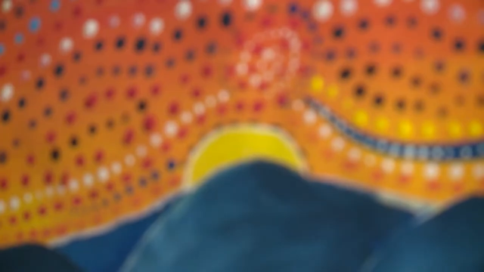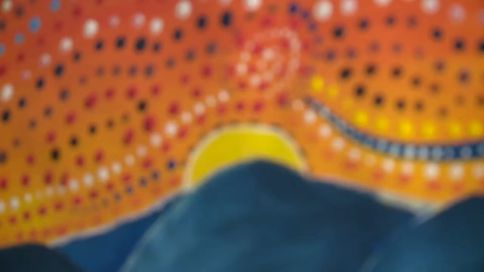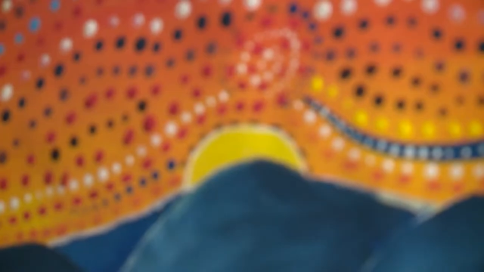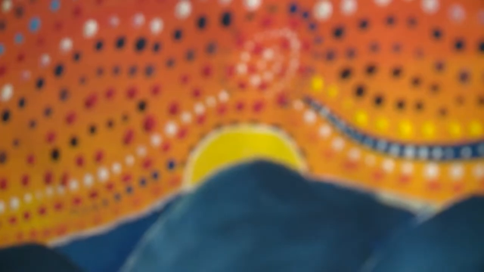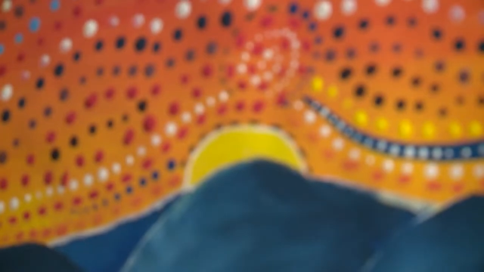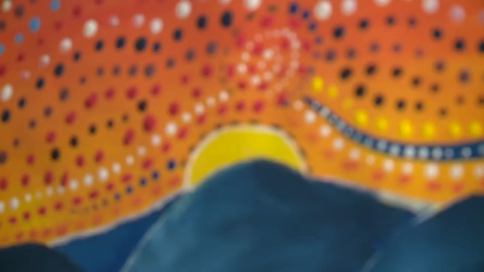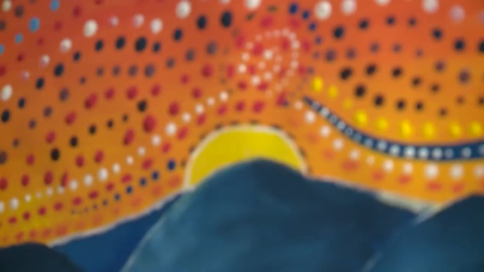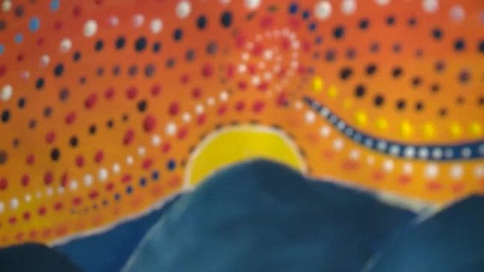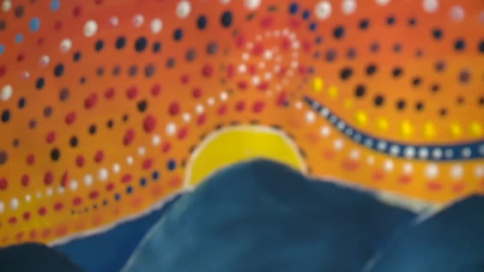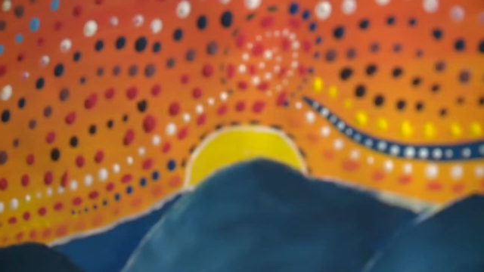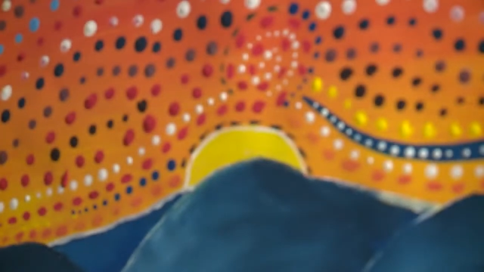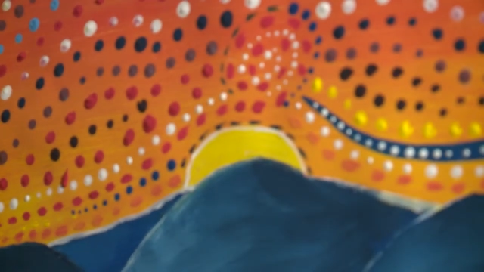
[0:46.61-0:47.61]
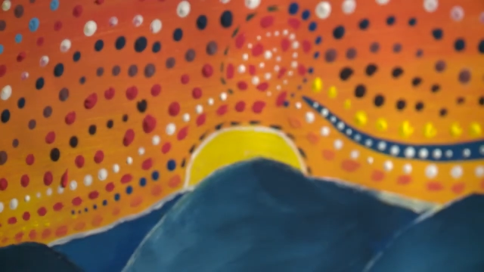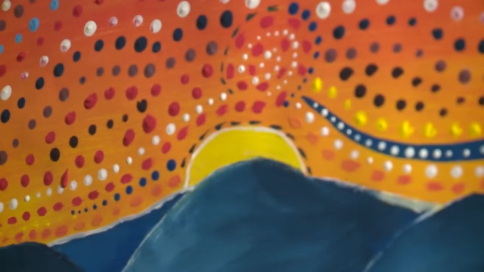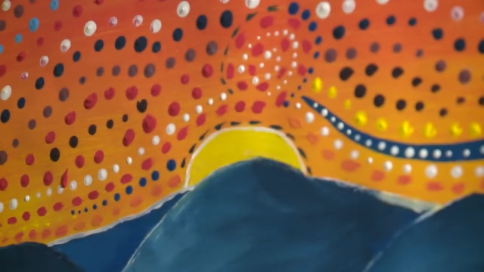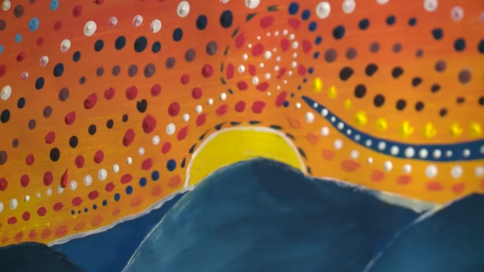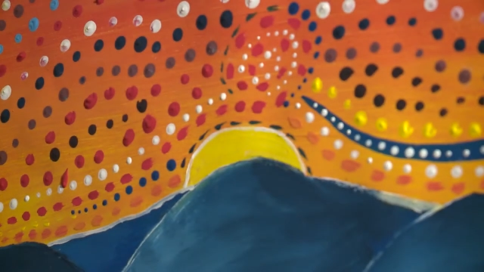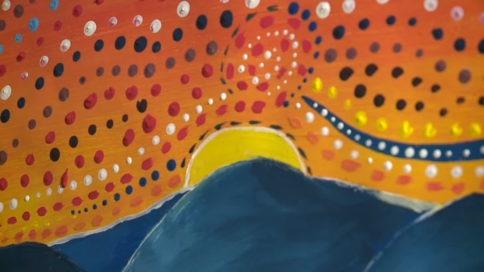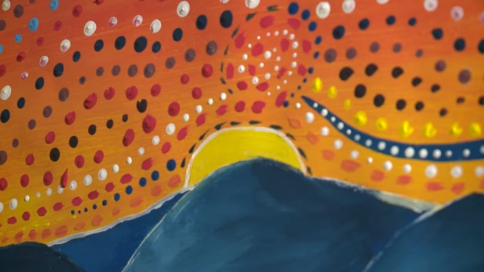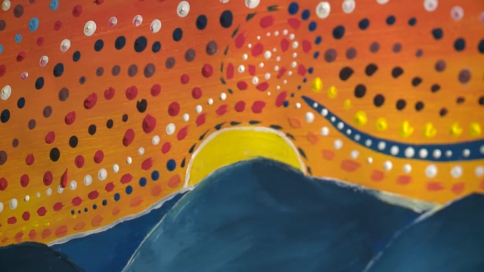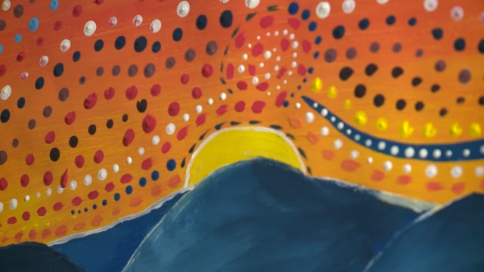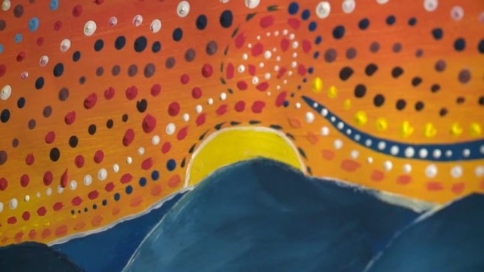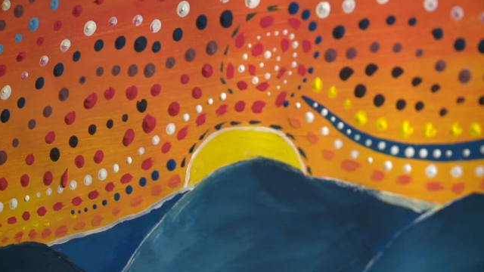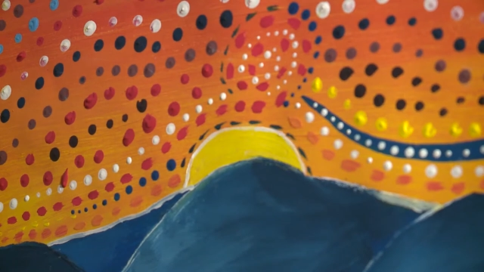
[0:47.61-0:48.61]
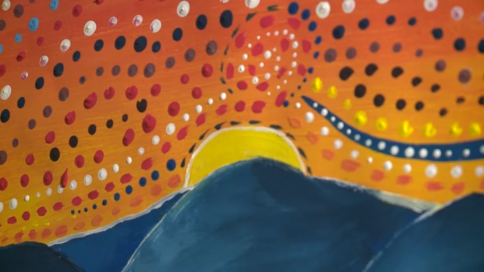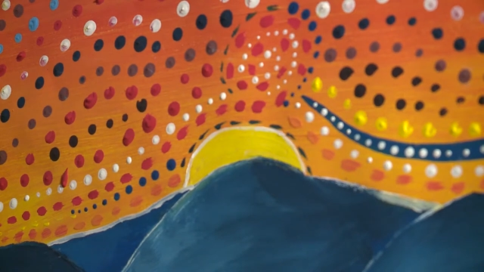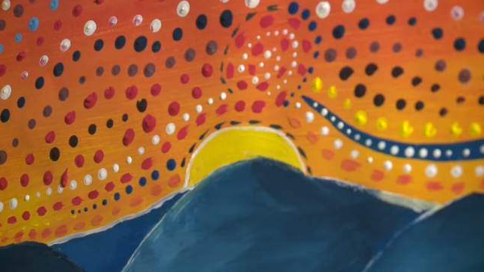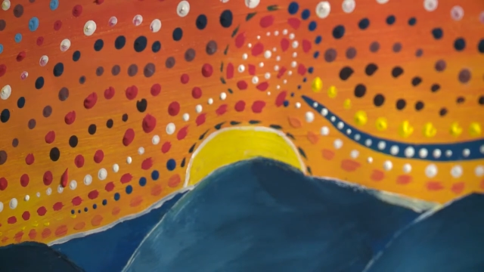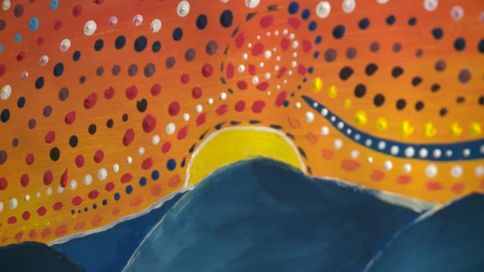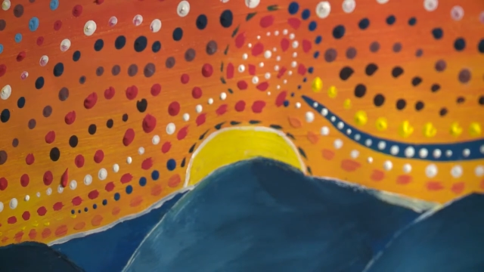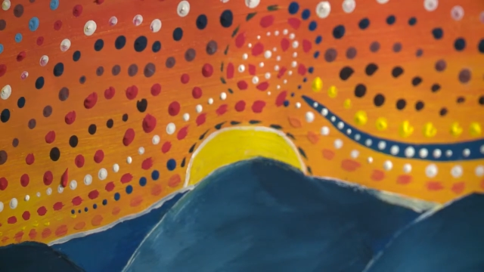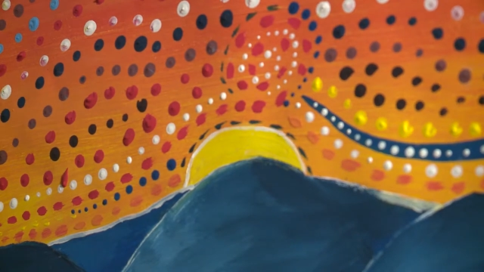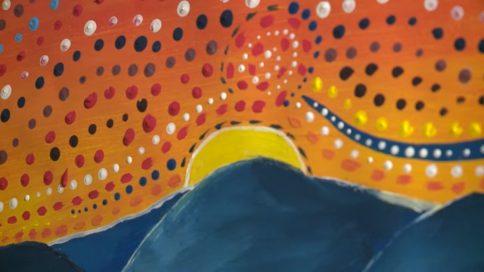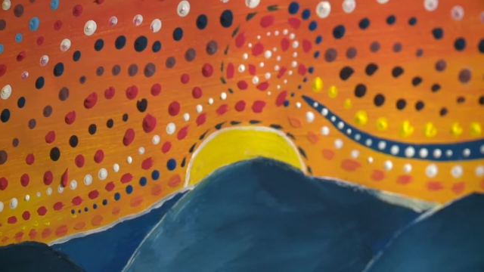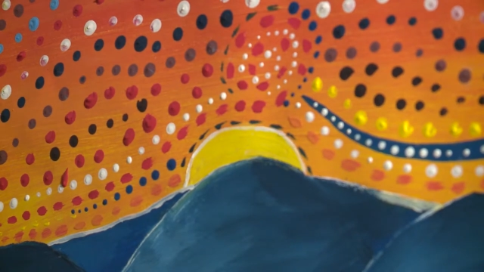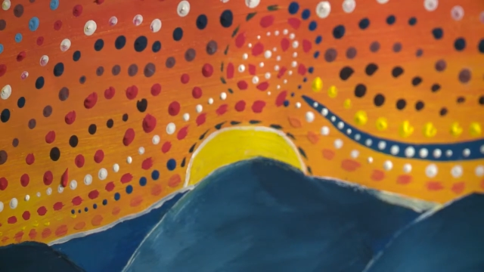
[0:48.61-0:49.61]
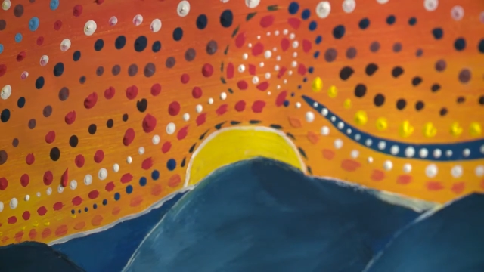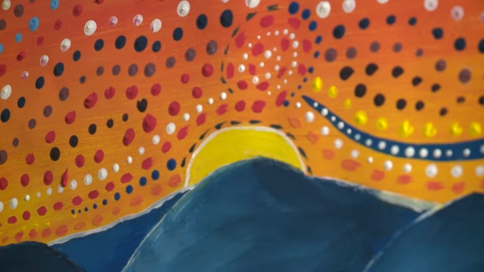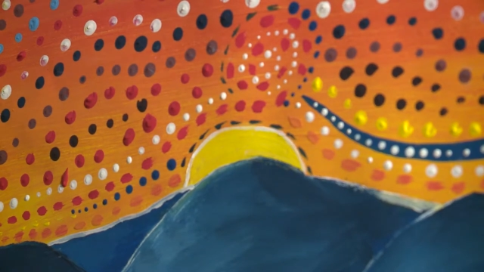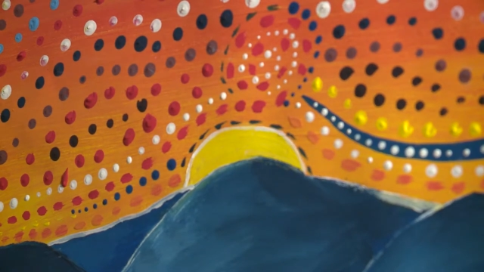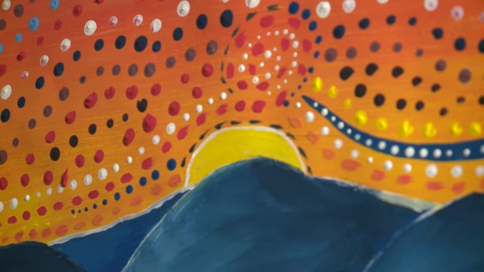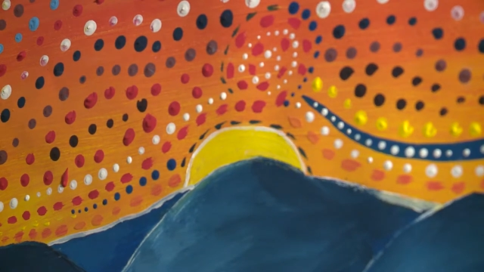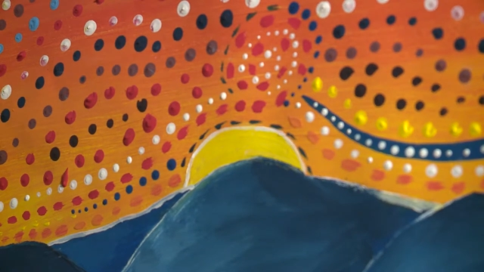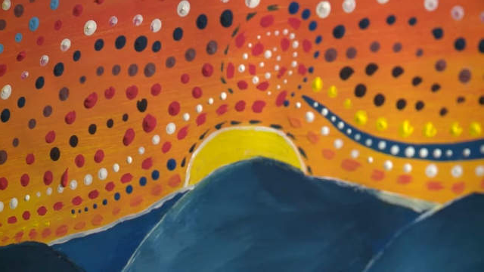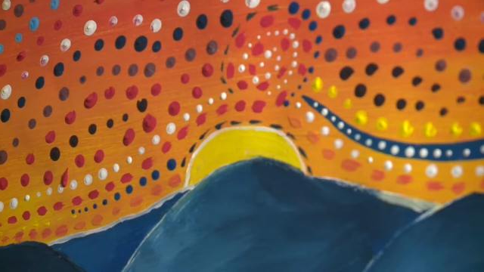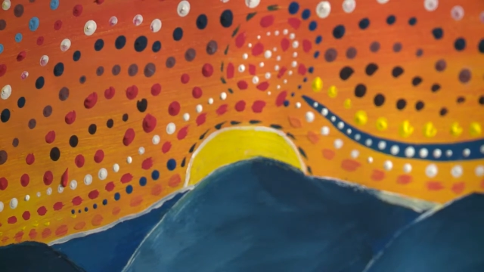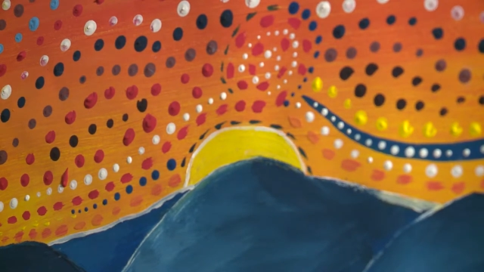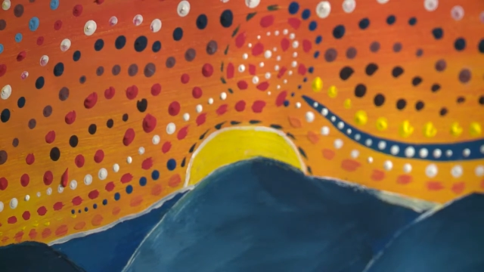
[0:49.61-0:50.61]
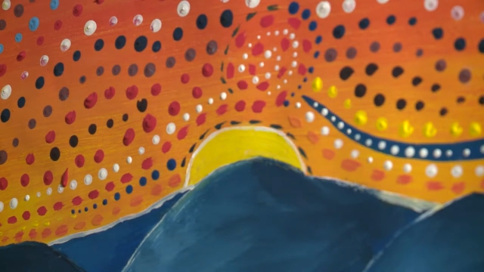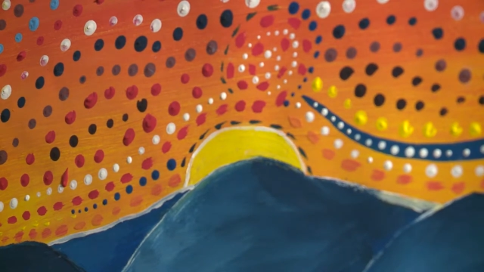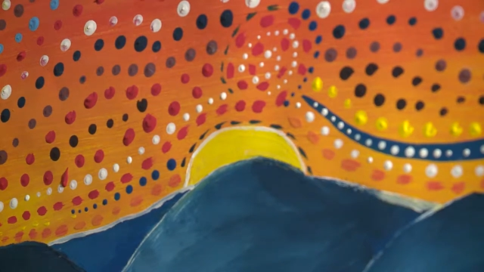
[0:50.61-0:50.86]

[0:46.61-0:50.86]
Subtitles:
(no speaker visible)